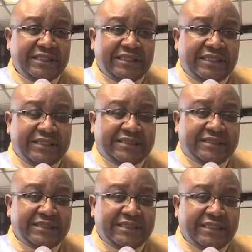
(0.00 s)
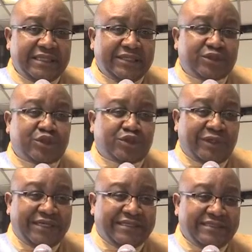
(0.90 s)
is
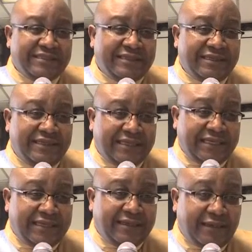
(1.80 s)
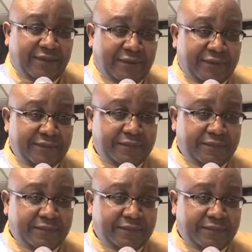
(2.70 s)
straight like an arrow.